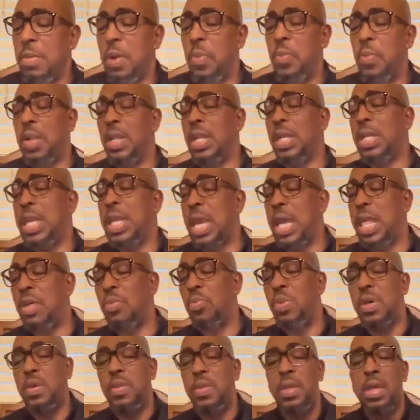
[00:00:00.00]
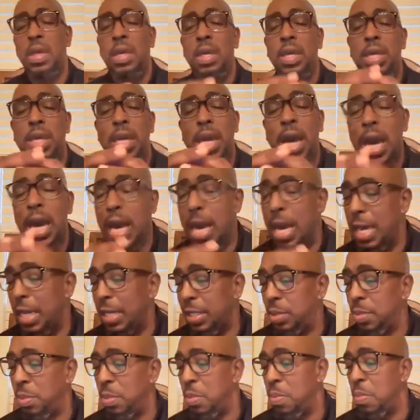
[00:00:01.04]
but we look at it with
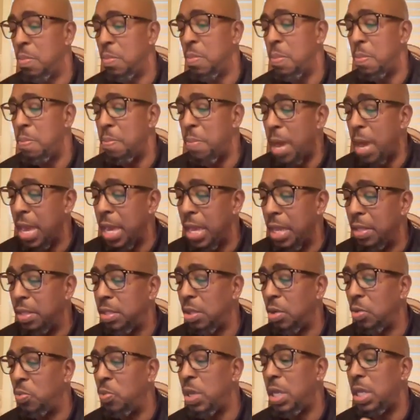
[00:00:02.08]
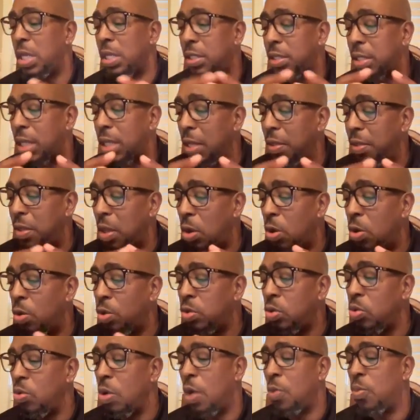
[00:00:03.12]
God's might. So we can say
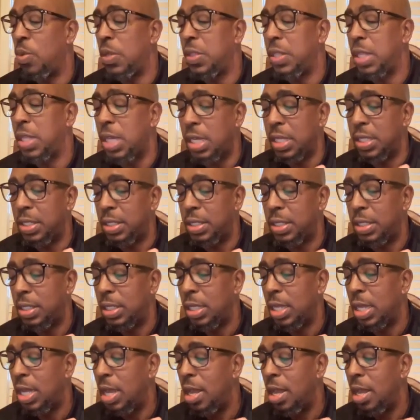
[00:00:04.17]
those who are with us